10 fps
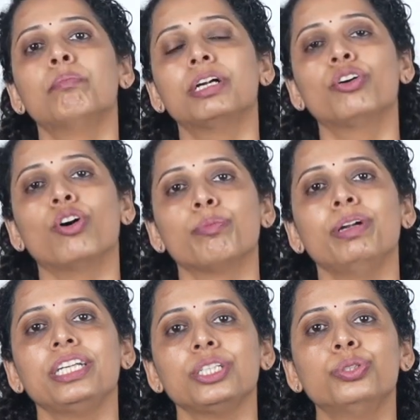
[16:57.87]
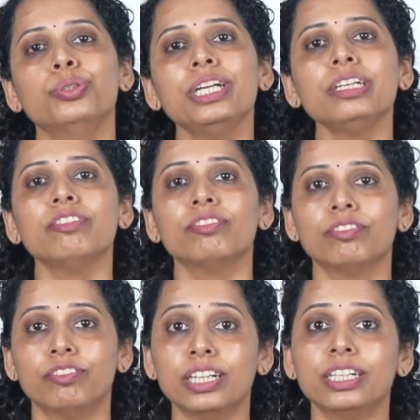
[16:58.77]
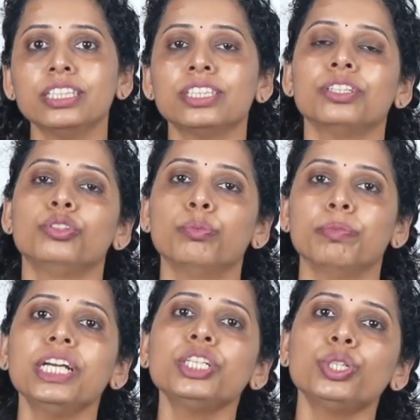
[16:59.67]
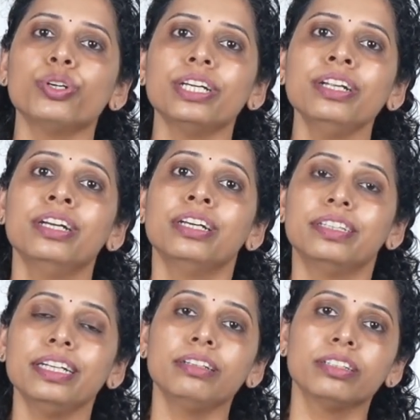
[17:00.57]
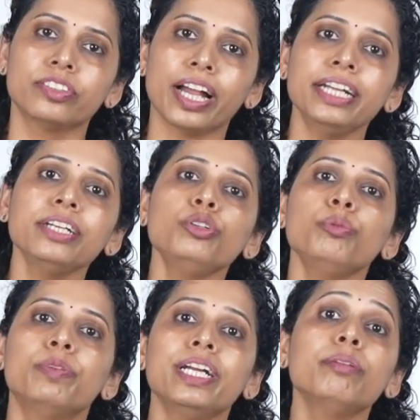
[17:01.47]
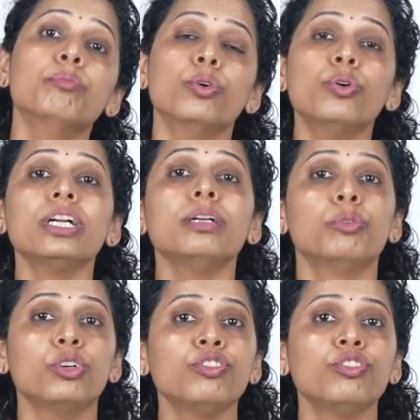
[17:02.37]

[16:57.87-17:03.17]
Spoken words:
but government is doing works to make sure that trying to bring more and more